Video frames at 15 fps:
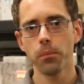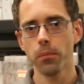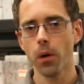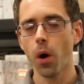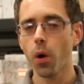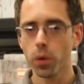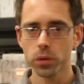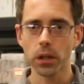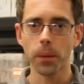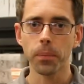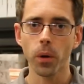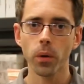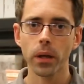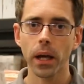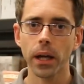hold up
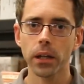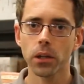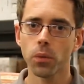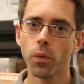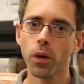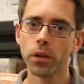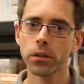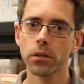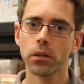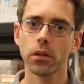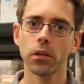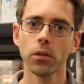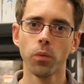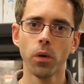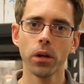okay. The
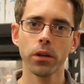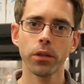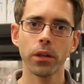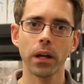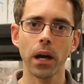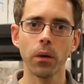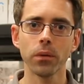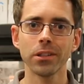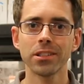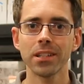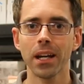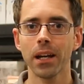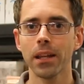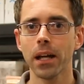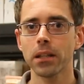one thing I would
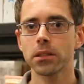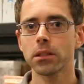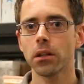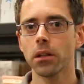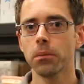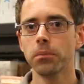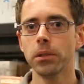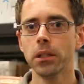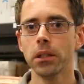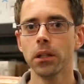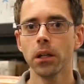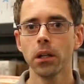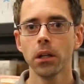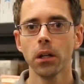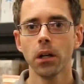say that's going to be
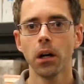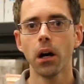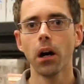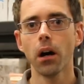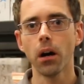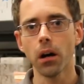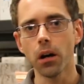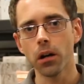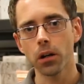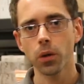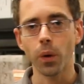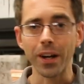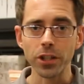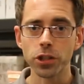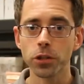a
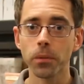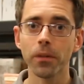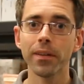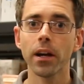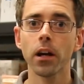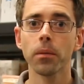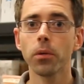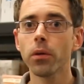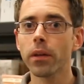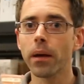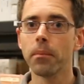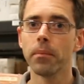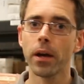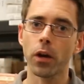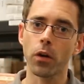questionable variable
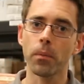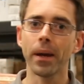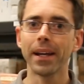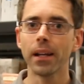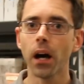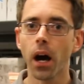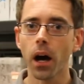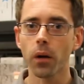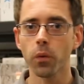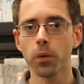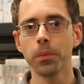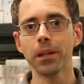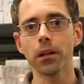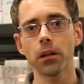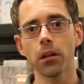that may or may not would
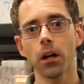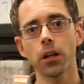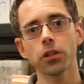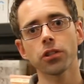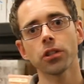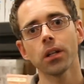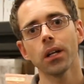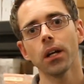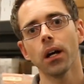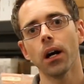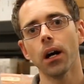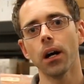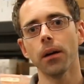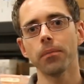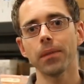be the clutch.
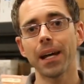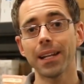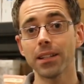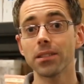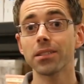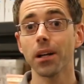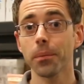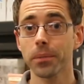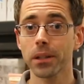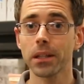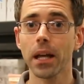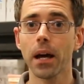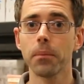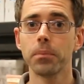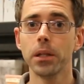That is something
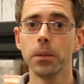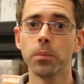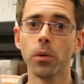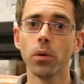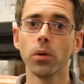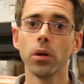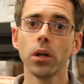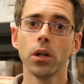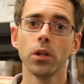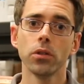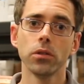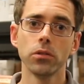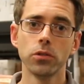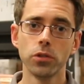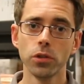that people
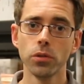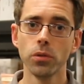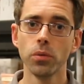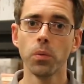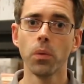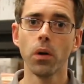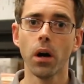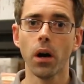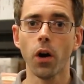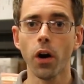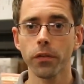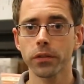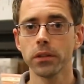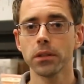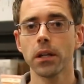do
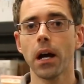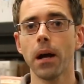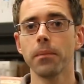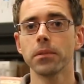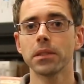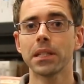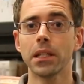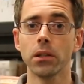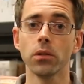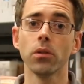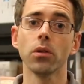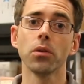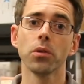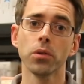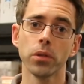oftentimes
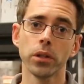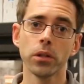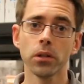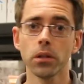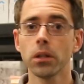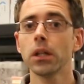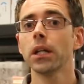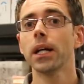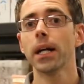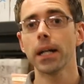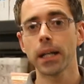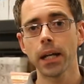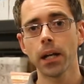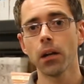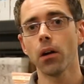kill earlier.
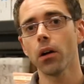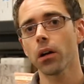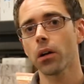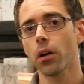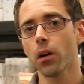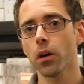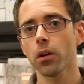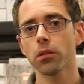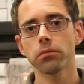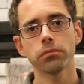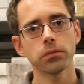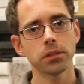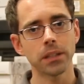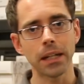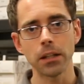Again, our car,
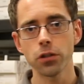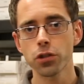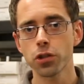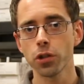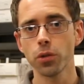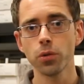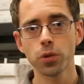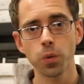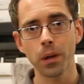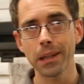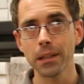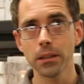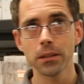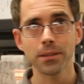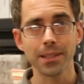stage 2,
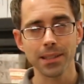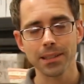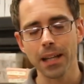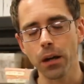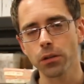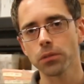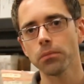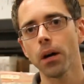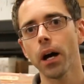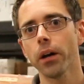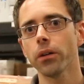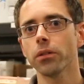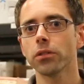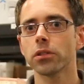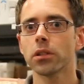26,000
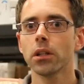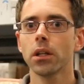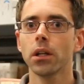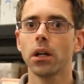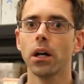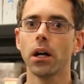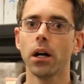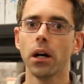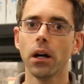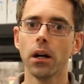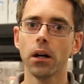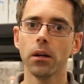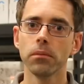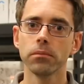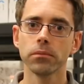miles,
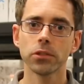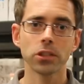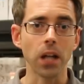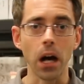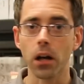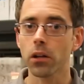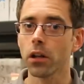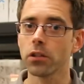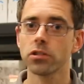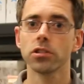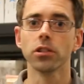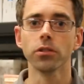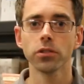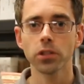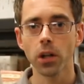stock clutch
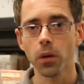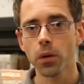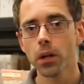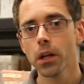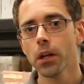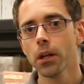still. So